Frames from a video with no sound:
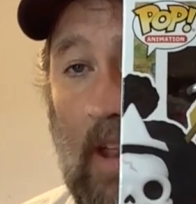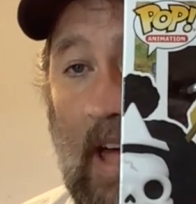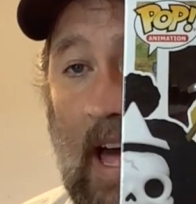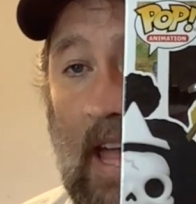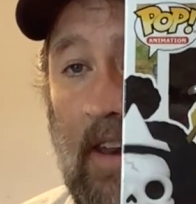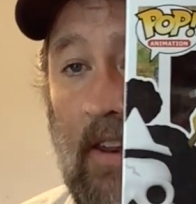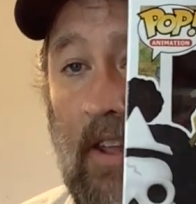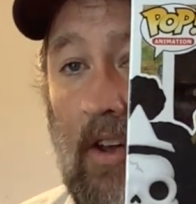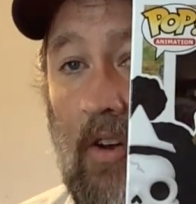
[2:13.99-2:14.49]
I
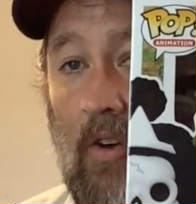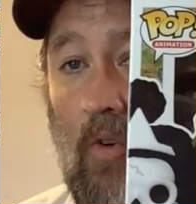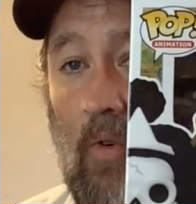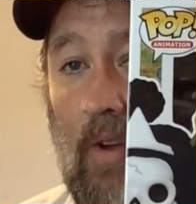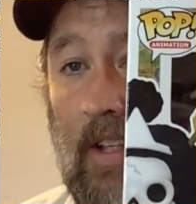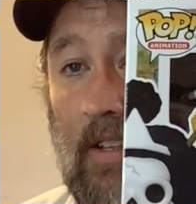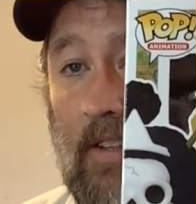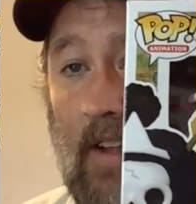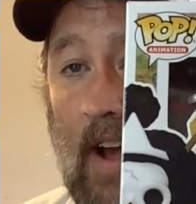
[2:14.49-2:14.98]
know
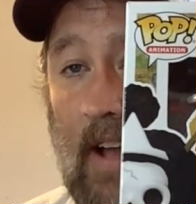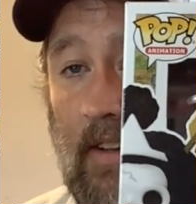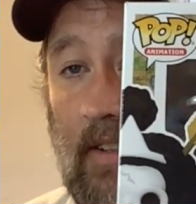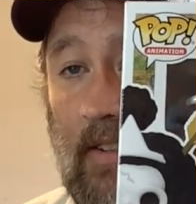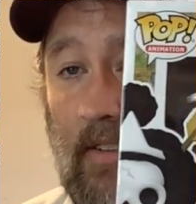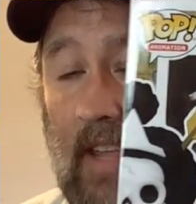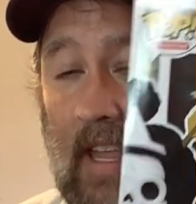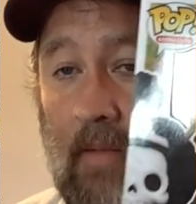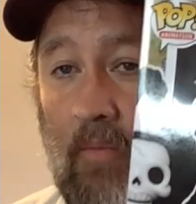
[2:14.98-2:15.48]
it's not the
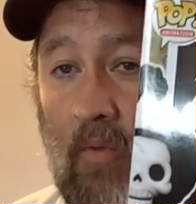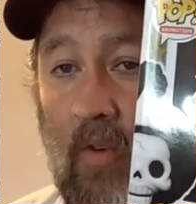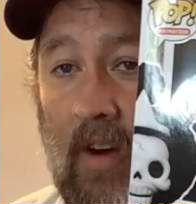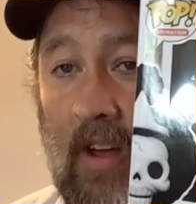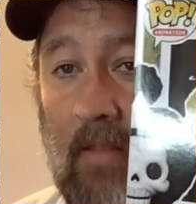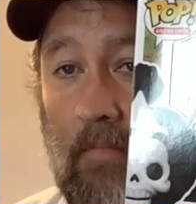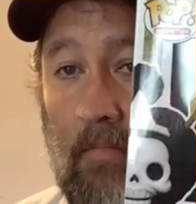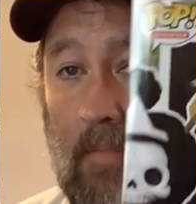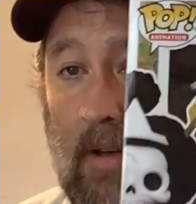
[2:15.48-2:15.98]
same
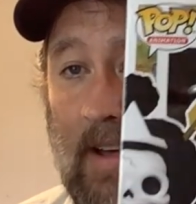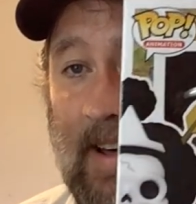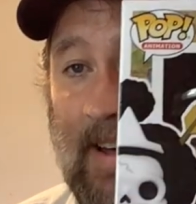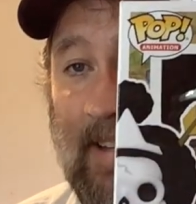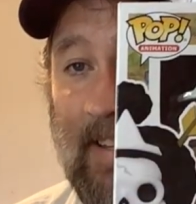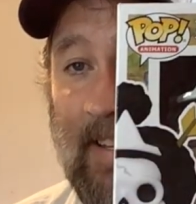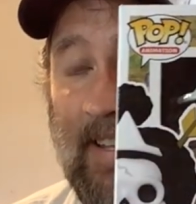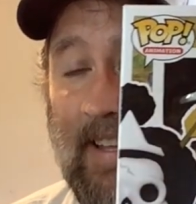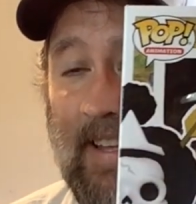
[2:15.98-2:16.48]
one,
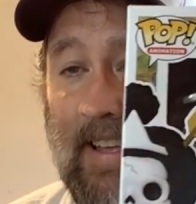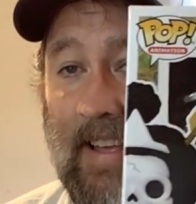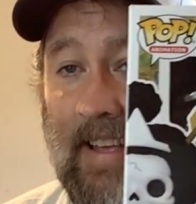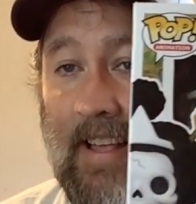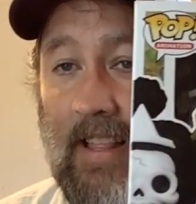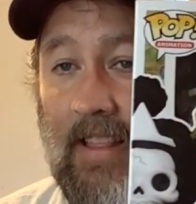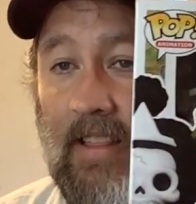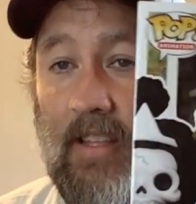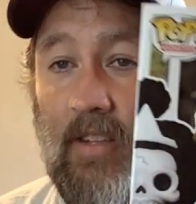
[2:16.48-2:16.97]
but
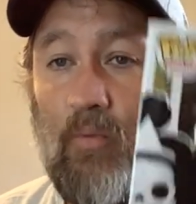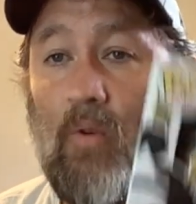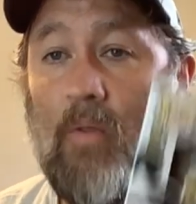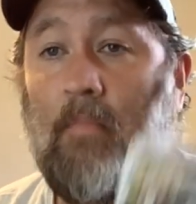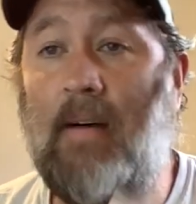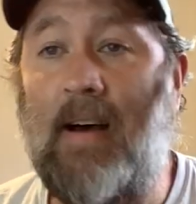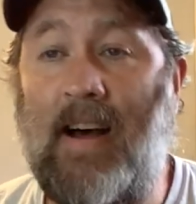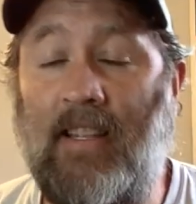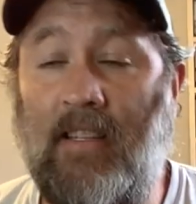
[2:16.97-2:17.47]
this
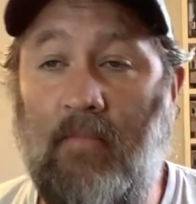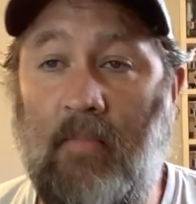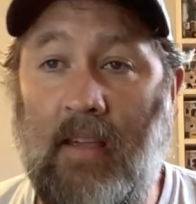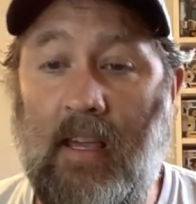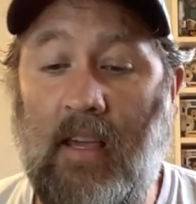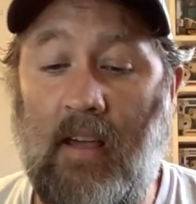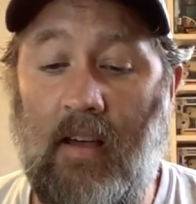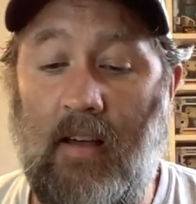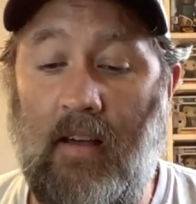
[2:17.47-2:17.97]
reminds
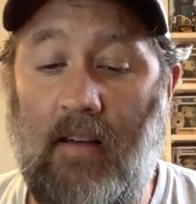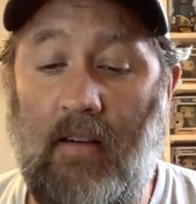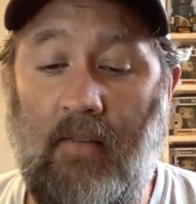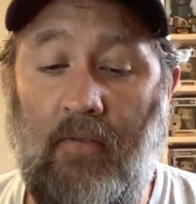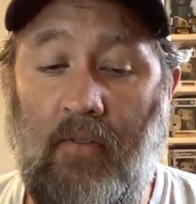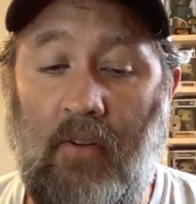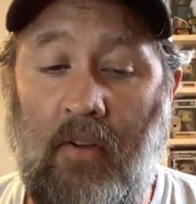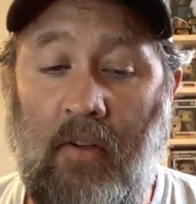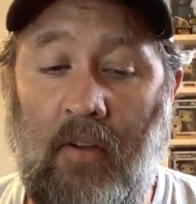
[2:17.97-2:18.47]
me of